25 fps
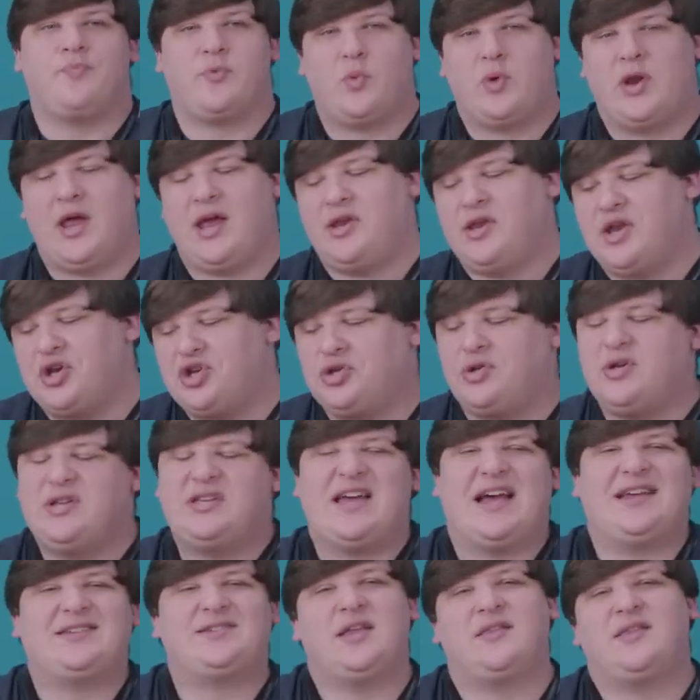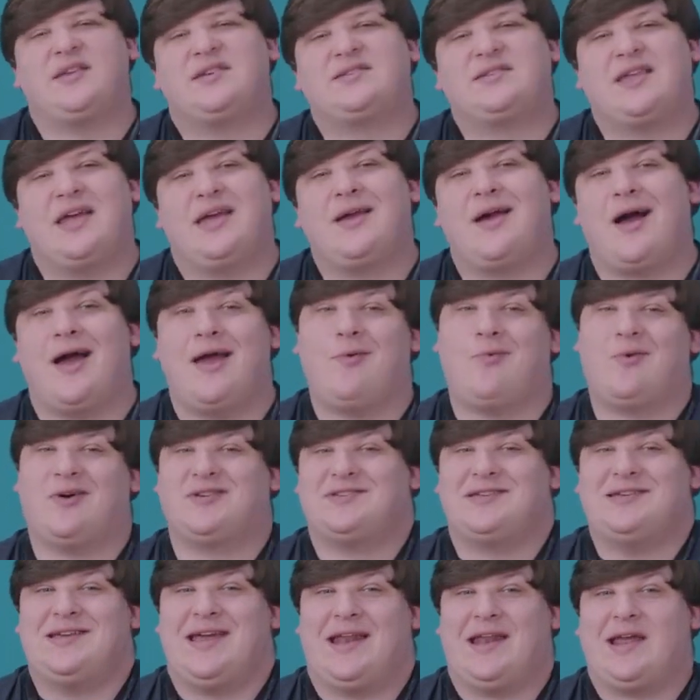When I initially tested this thing, I
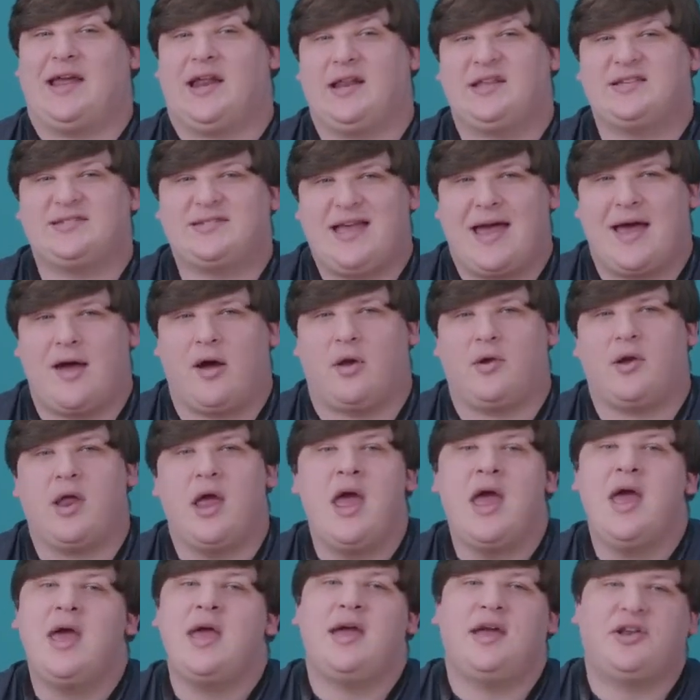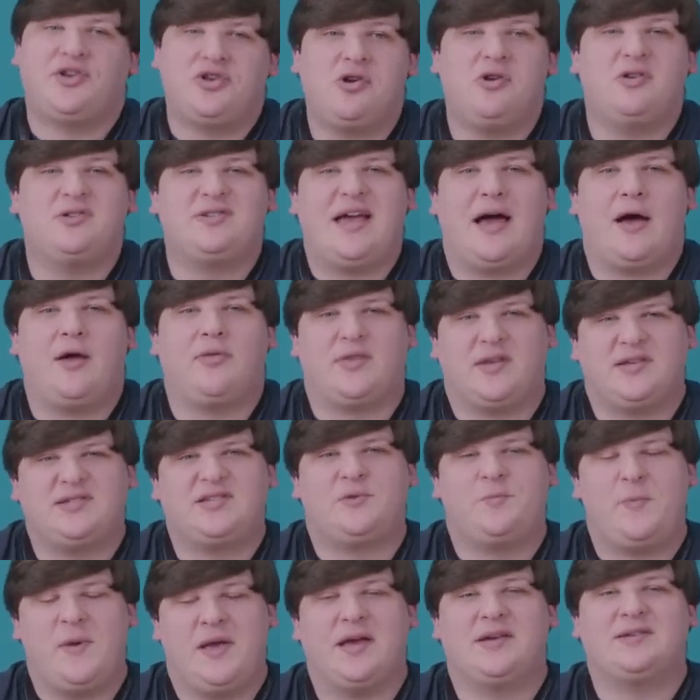wasn't getting any sound. It turns out this
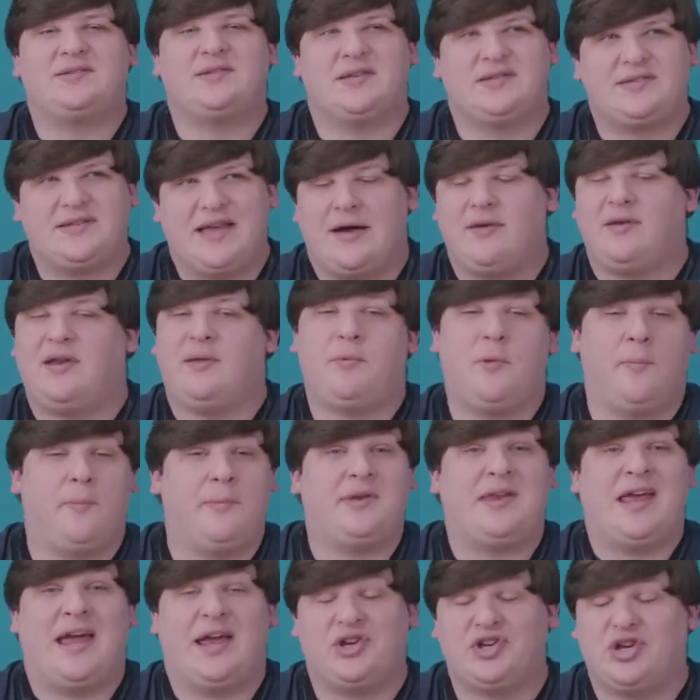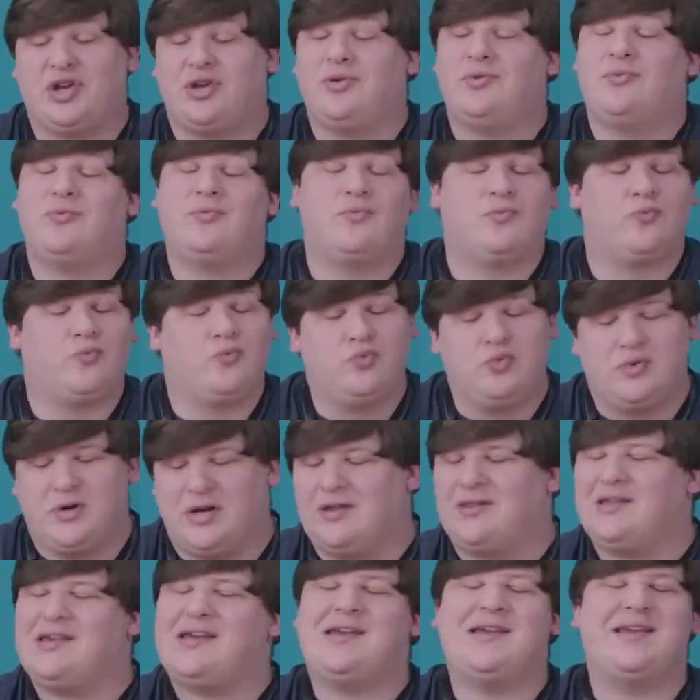is because the sound implementation
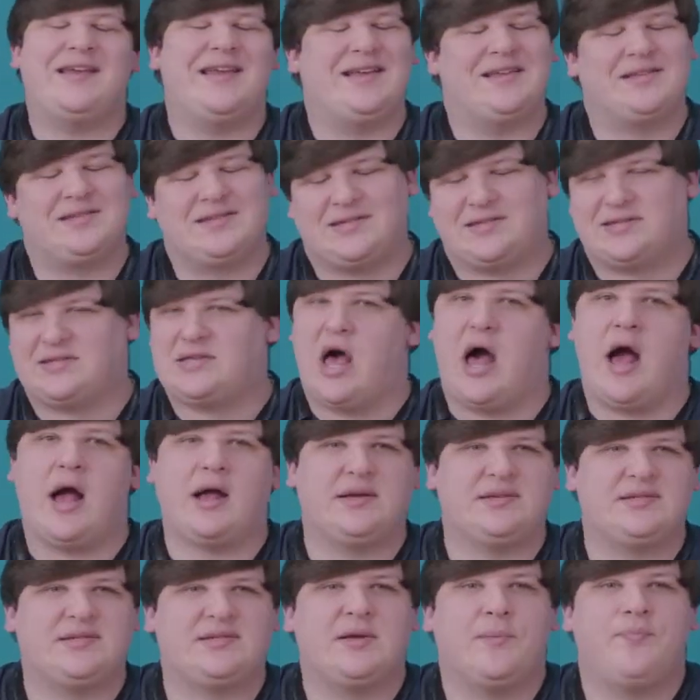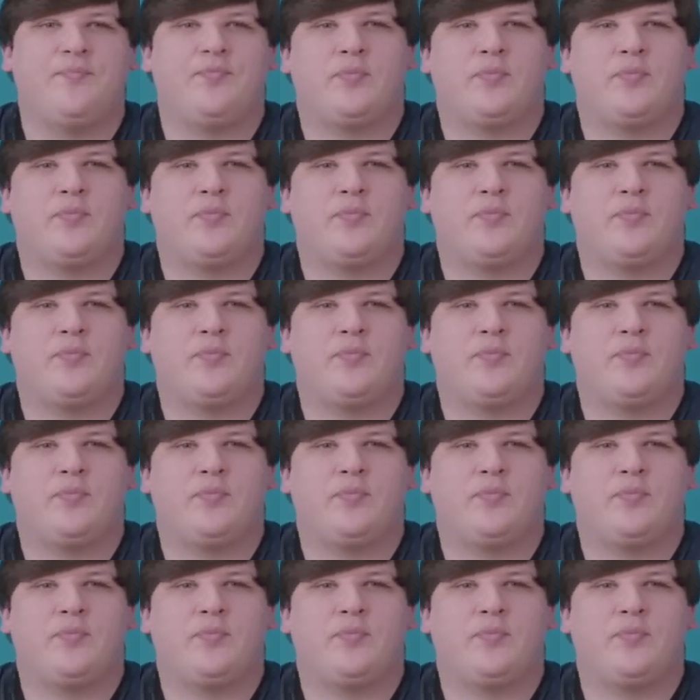really sucks.